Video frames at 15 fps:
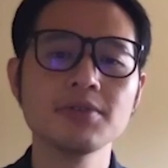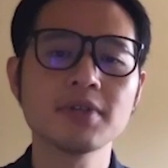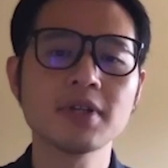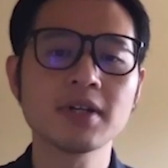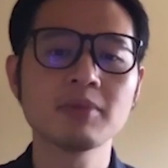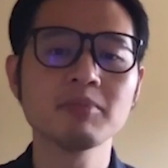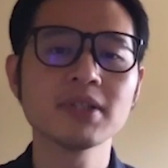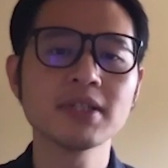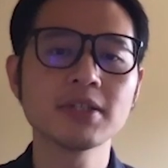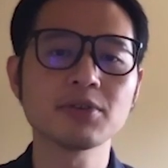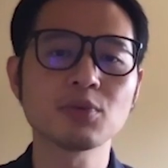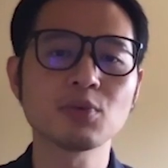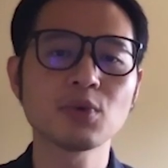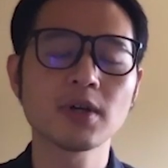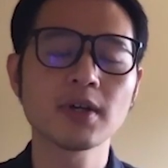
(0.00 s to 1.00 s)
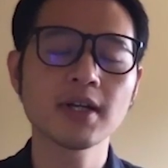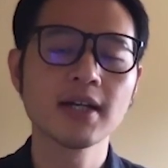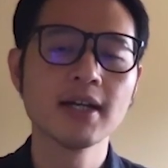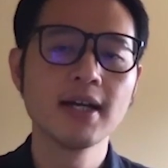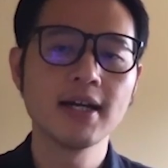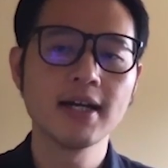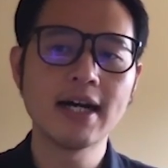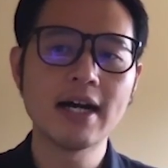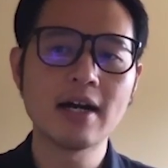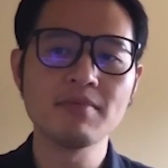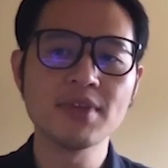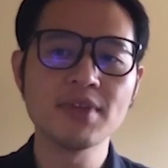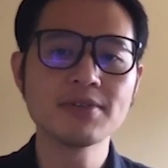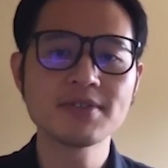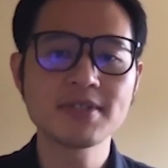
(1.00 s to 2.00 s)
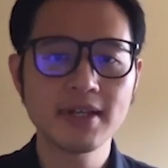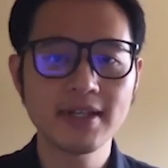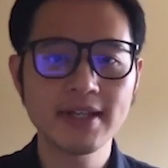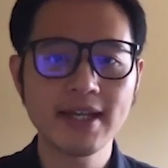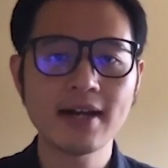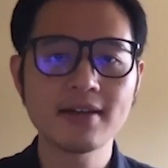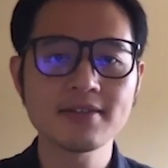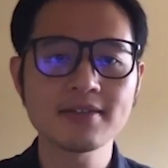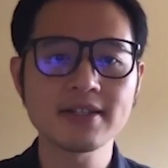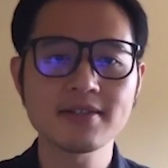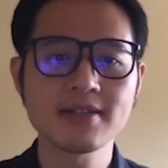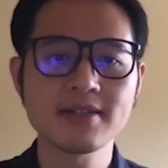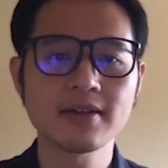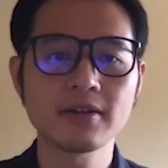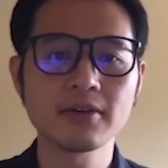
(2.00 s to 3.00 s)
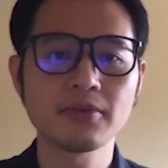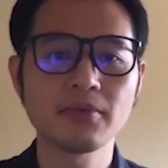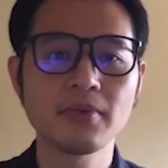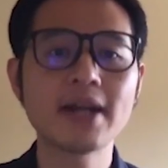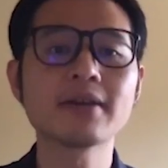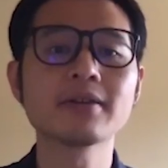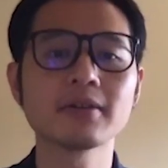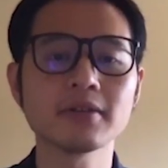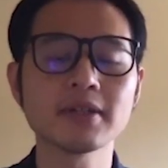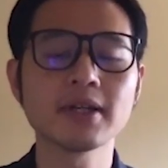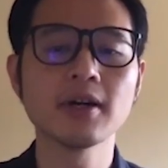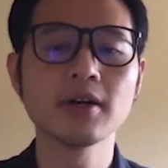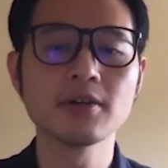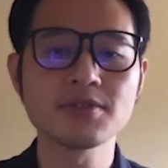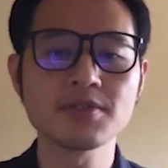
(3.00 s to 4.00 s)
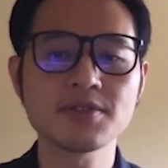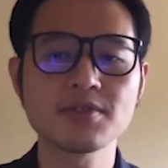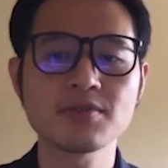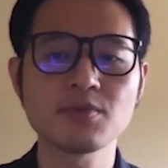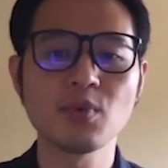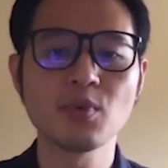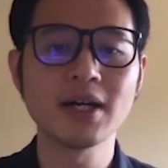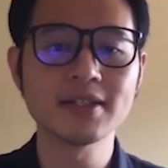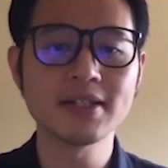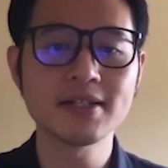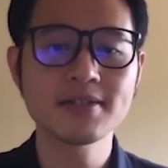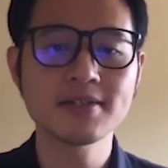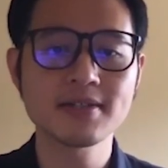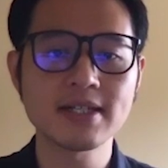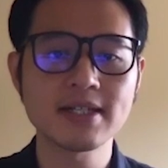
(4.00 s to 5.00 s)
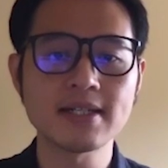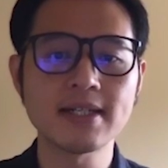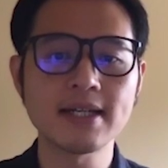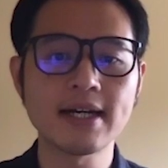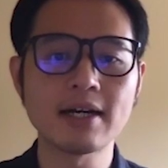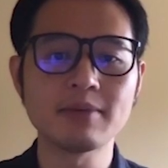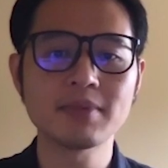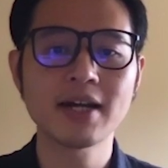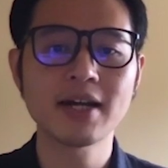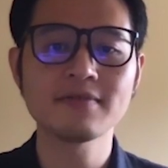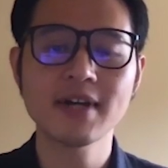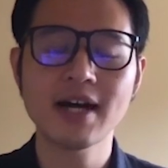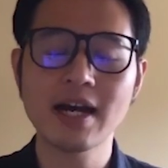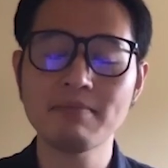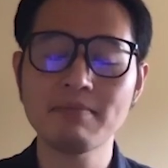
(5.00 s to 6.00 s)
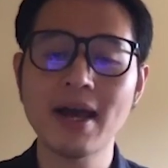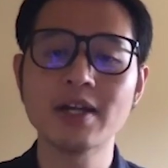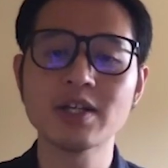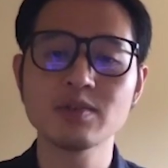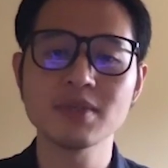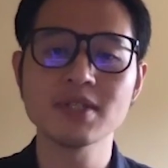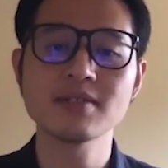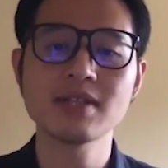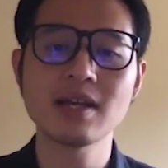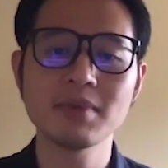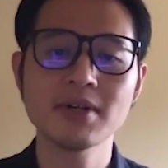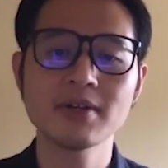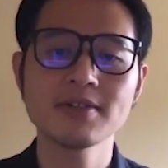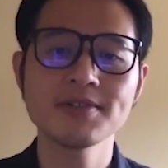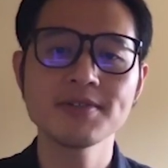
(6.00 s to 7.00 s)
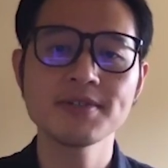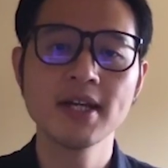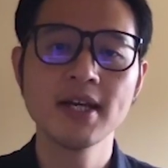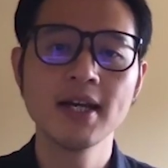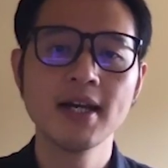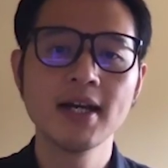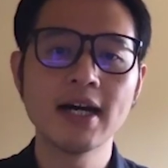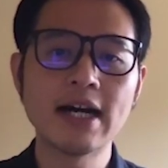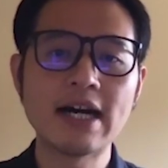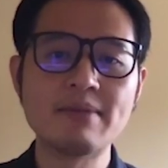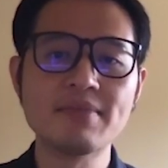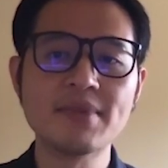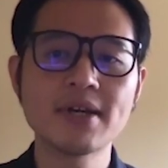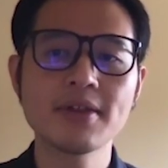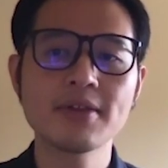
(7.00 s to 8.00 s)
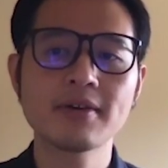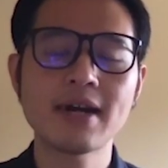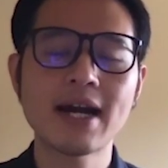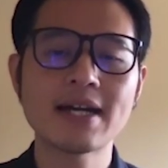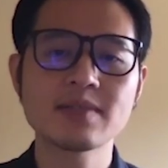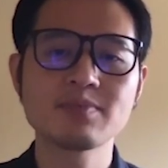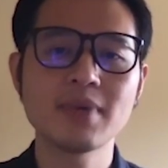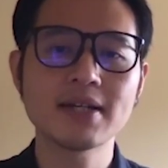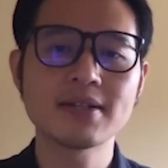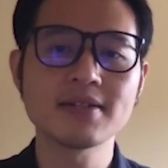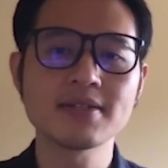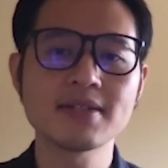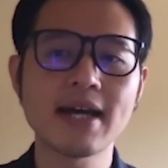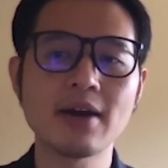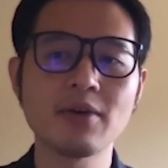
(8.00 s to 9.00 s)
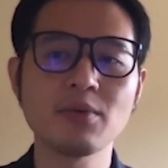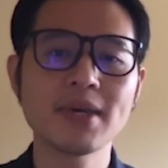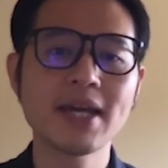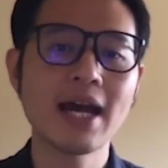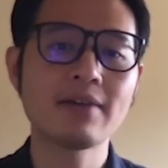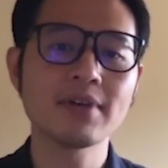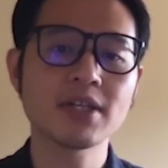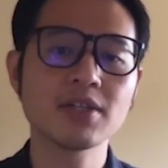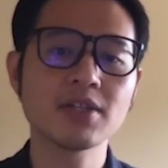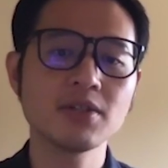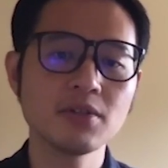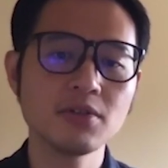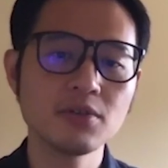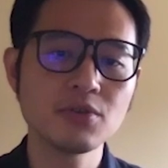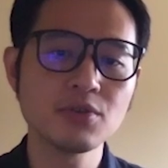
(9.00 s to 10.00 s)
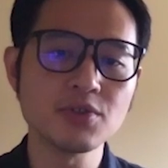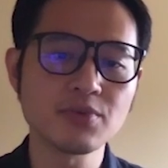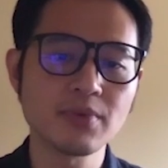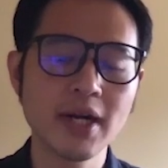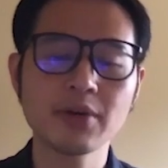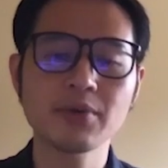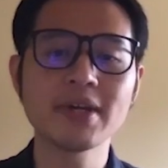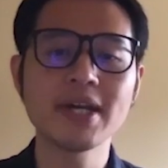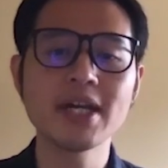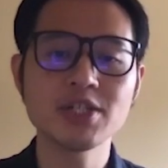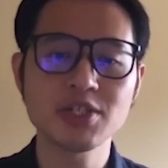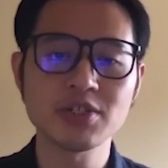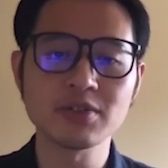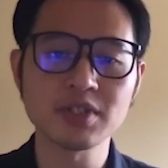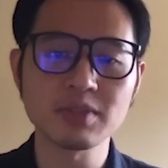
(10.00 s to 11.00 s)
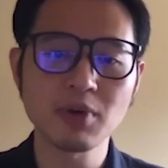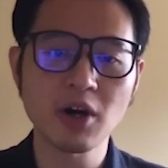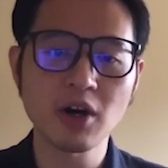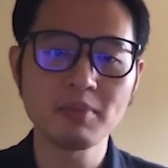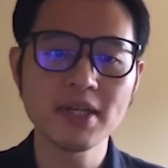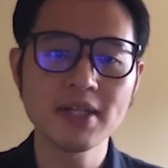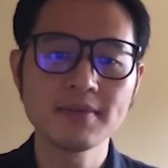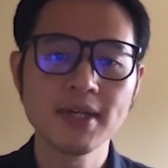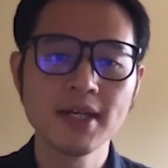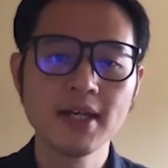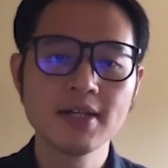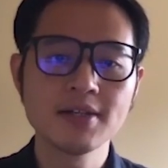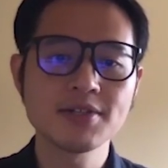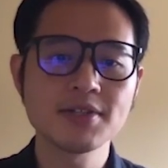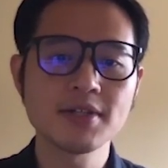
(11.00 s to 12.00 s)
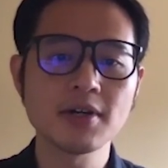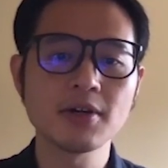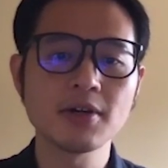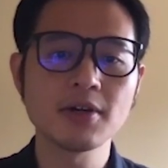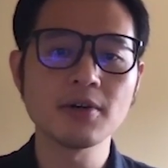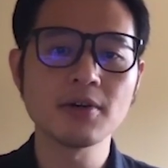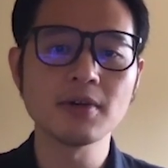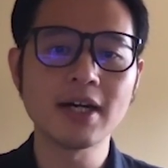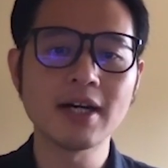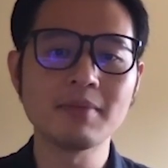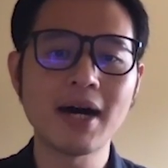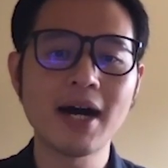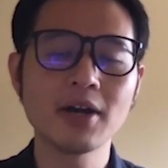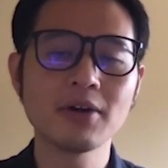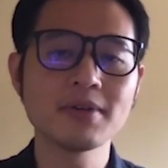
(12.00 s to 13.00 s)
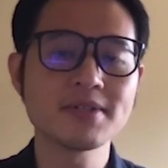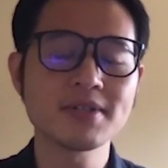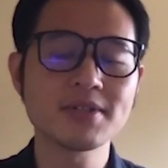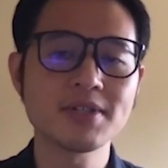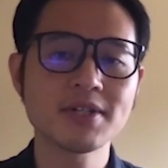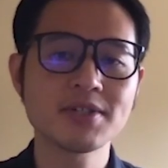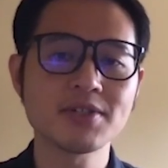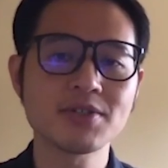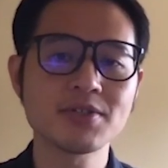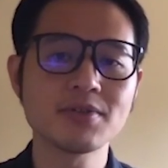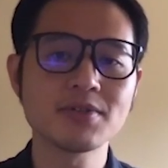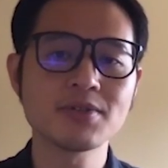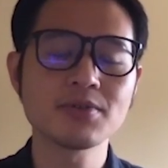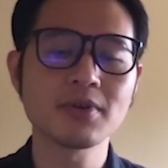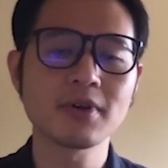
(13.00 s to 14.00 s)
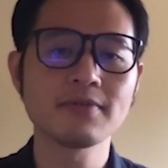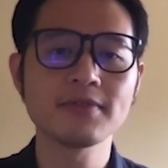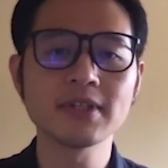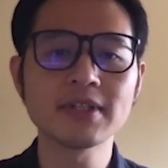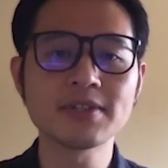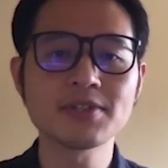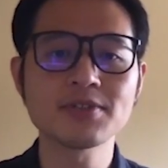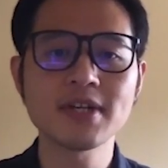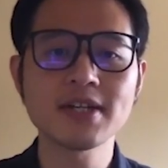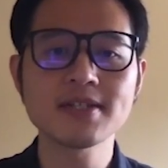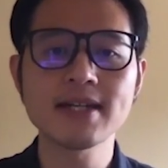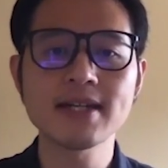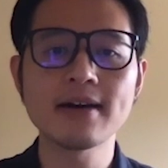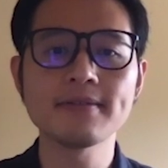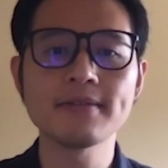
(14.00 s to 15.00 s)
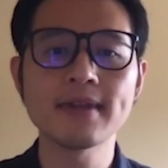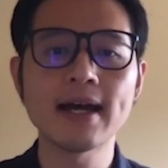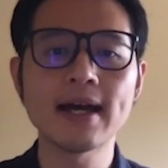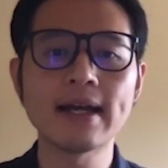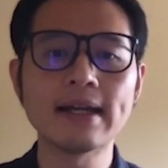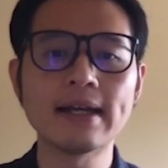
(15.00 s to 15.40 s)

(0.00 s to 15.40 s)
complete your work. The UCLA Counseling Center regularly hosts wellness and kind of time management seminars. The other aspect is that we have a huge recreational department. So I always suggest to students who are feeling stressed out that